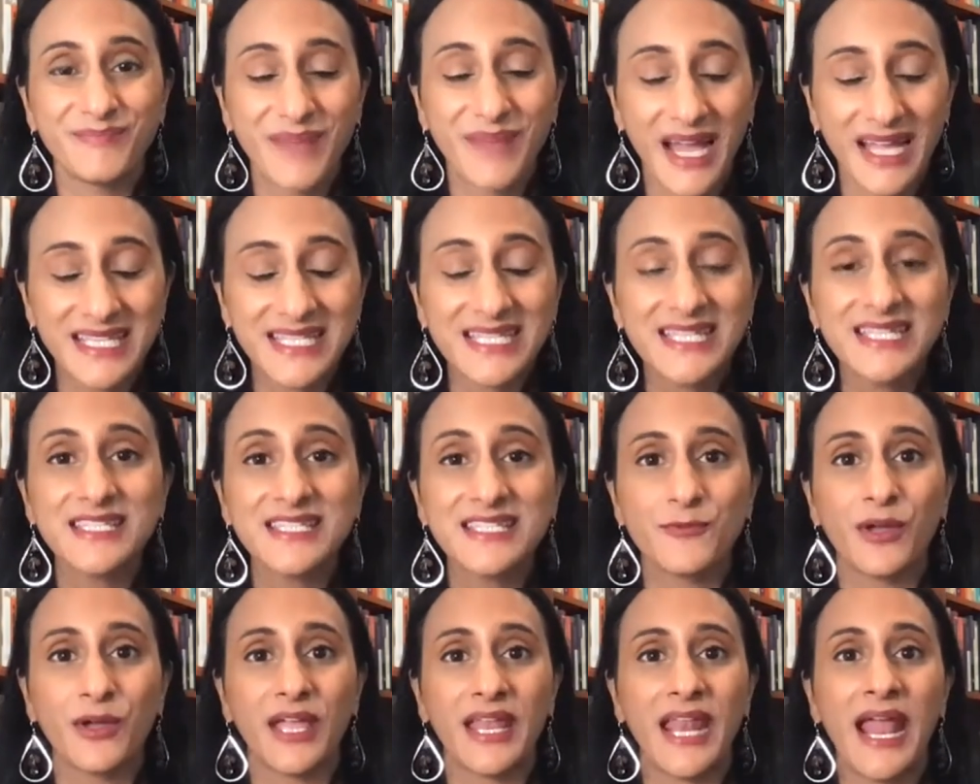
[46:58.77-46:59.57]
ideas of
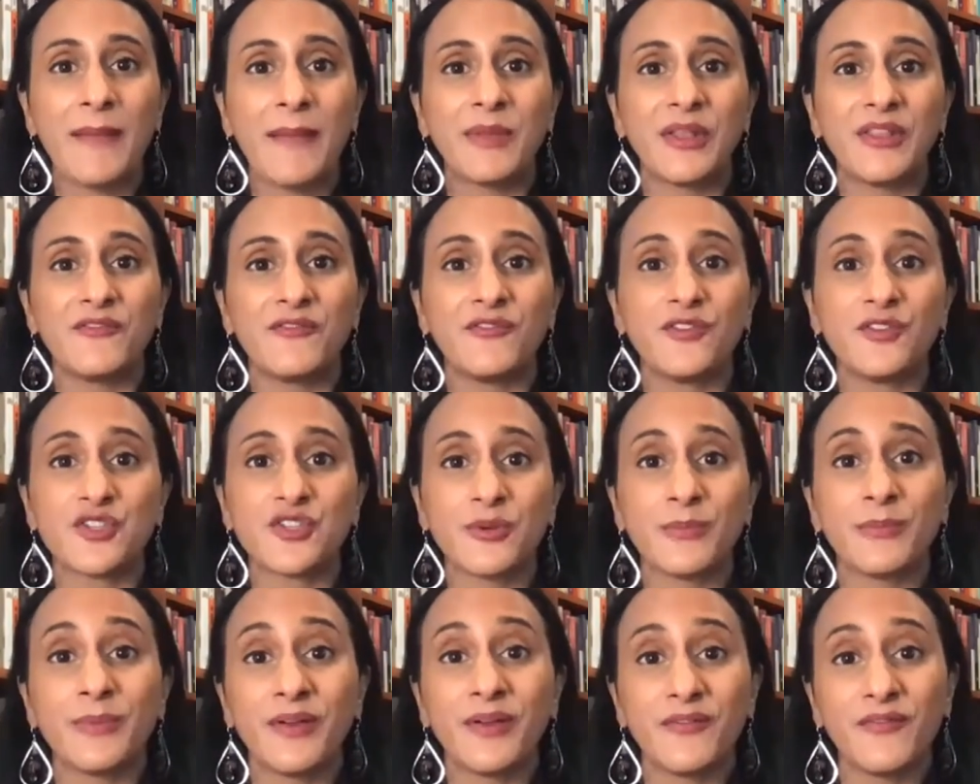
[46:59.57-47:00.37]
what could happen in the future,
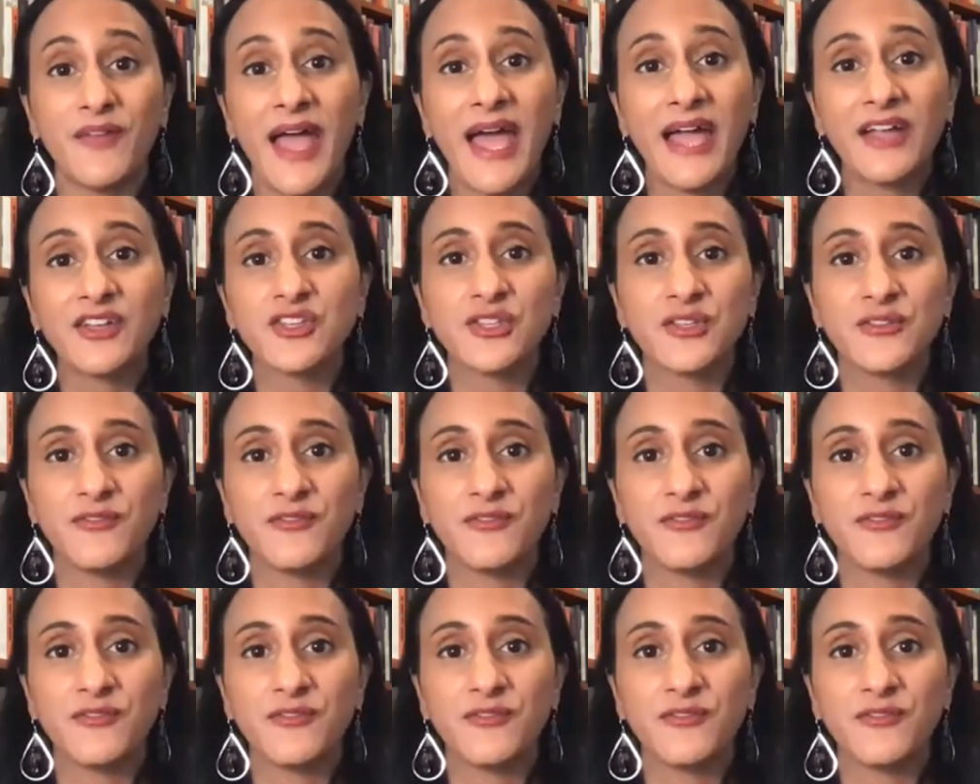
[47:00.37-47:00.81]
but actually